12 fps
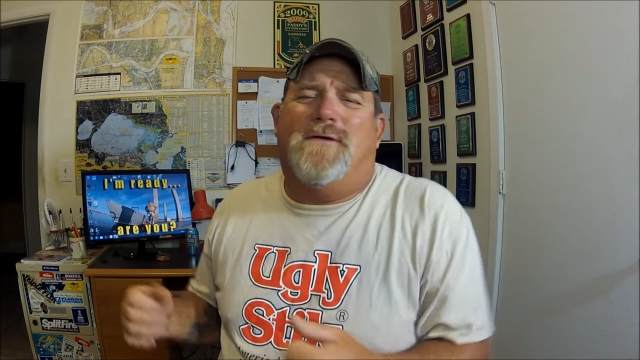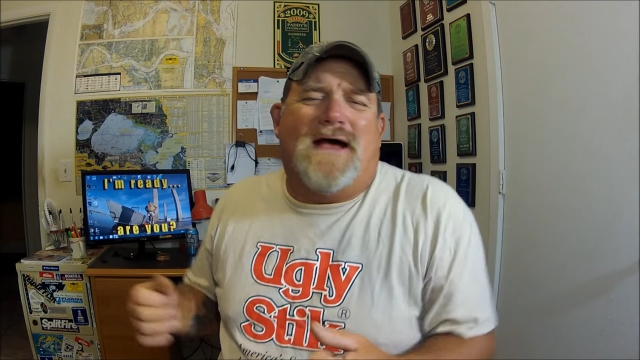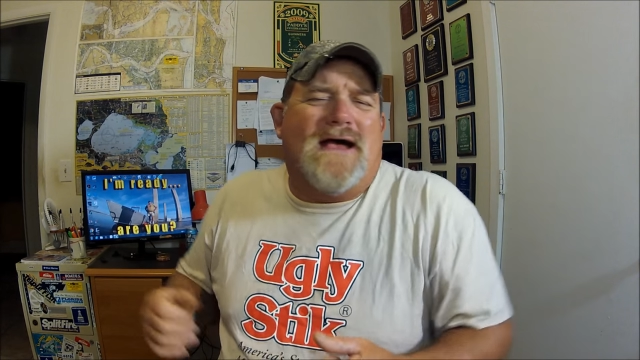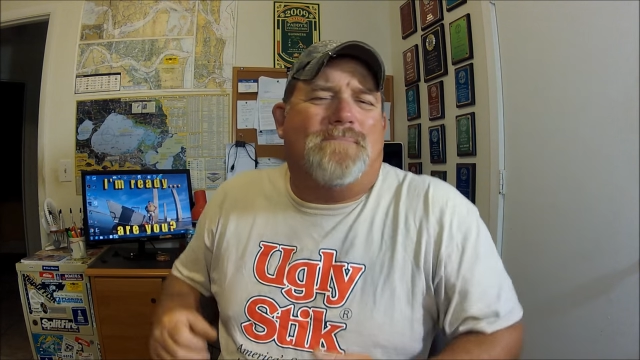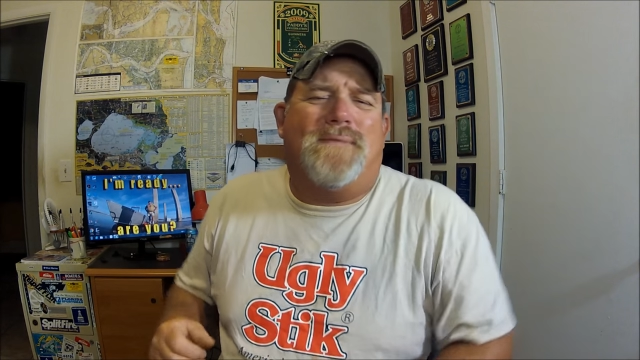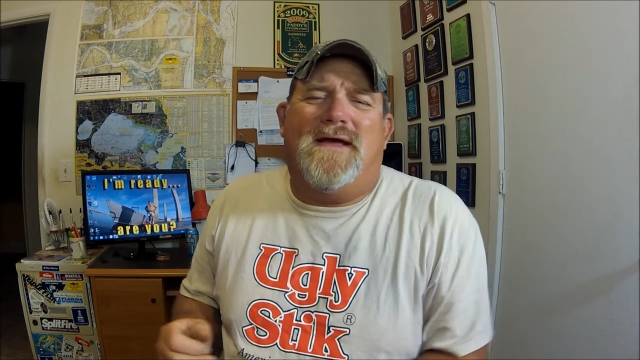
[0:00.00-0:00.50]

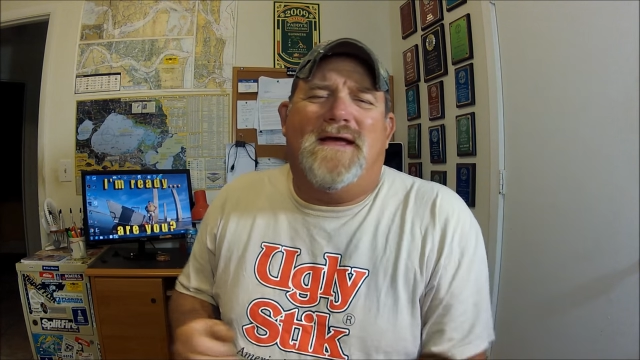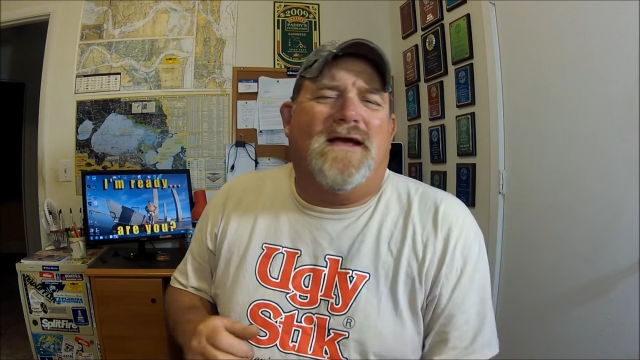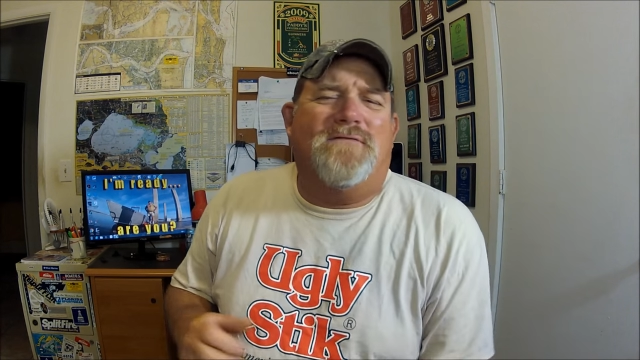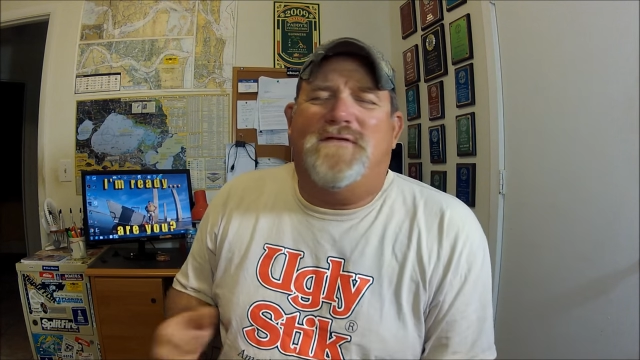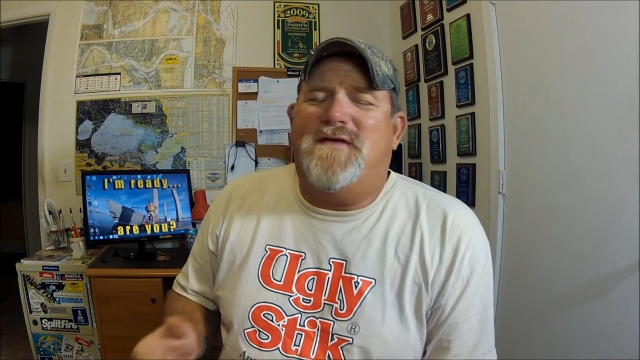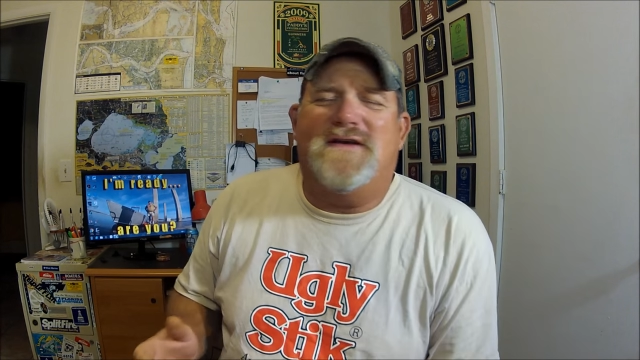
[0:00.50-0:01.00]
happy.
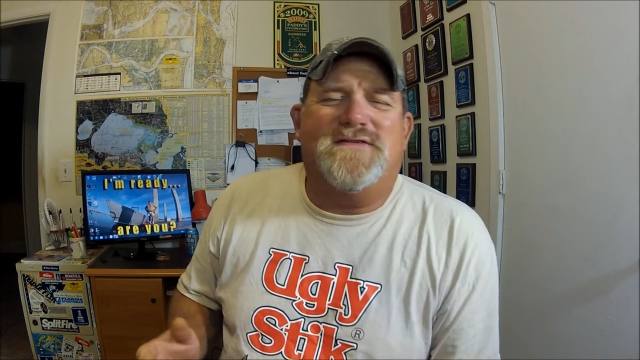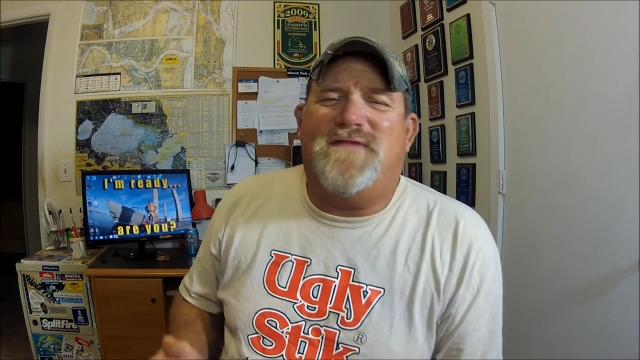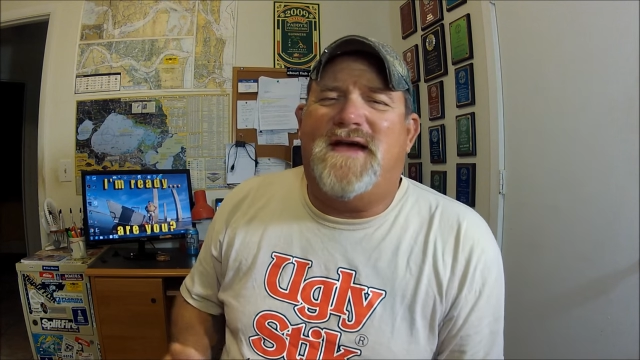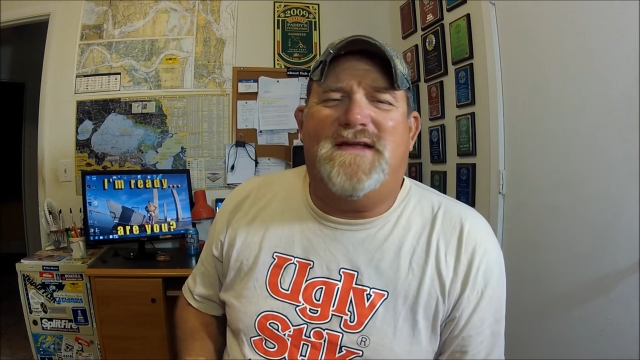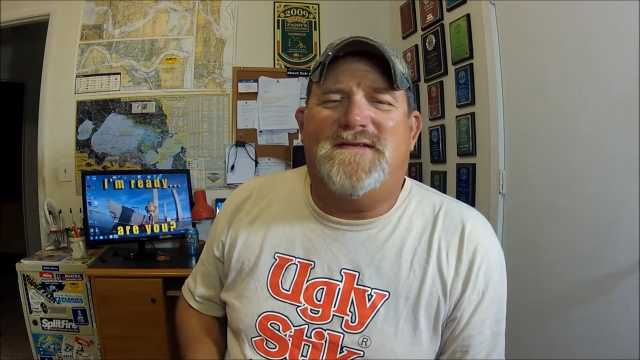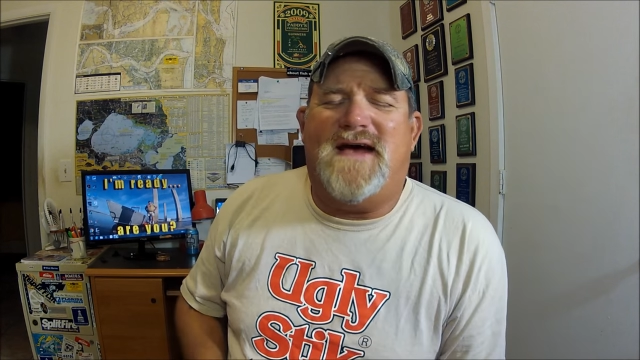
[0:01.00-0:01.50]
Everything's
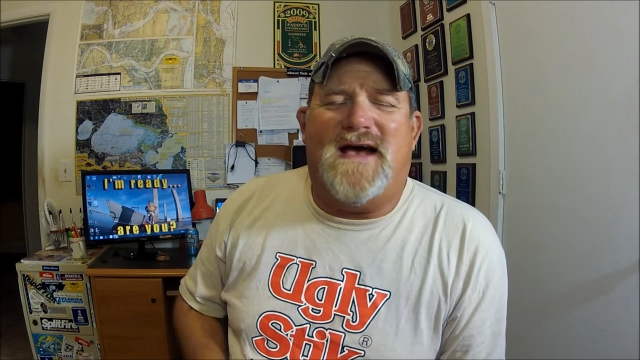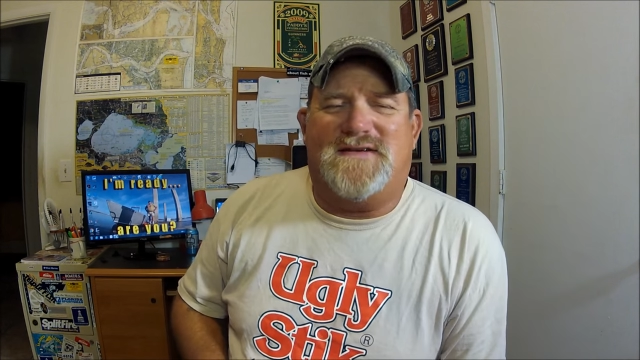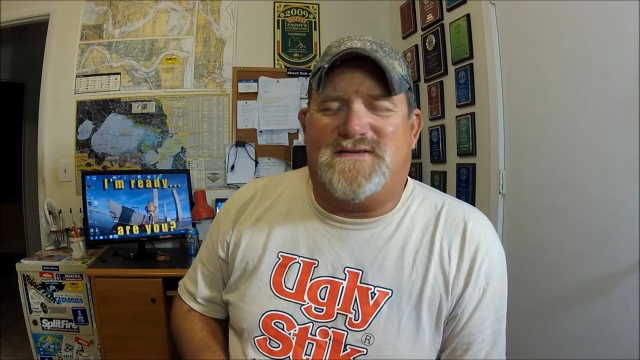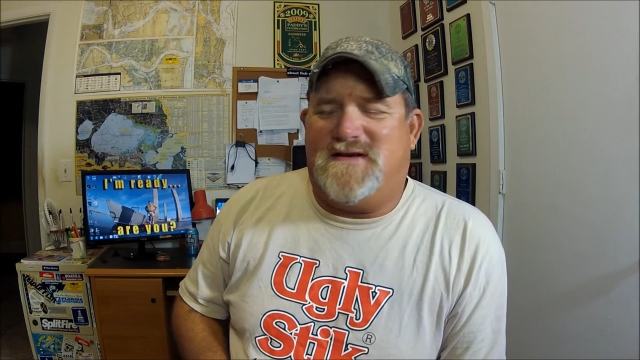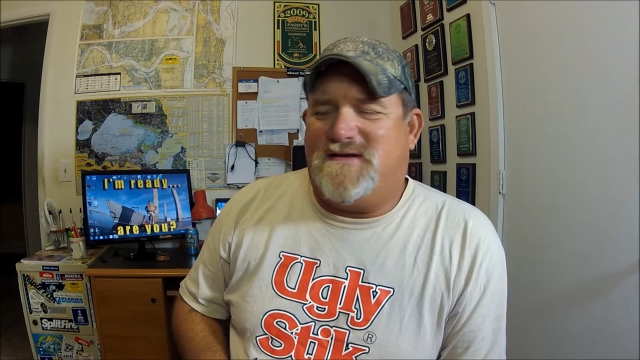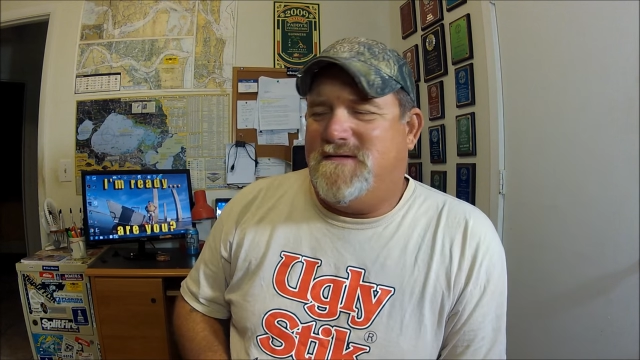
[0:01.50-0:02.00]

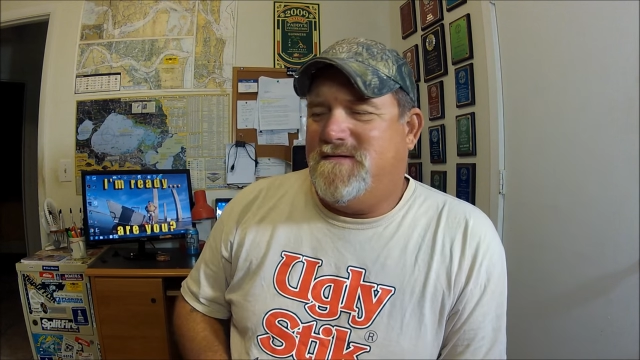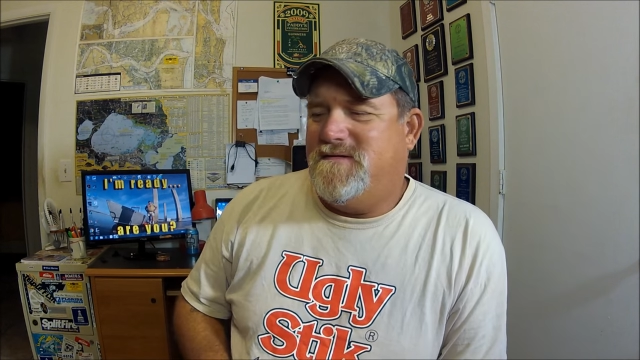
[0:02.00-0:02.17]
fantastic.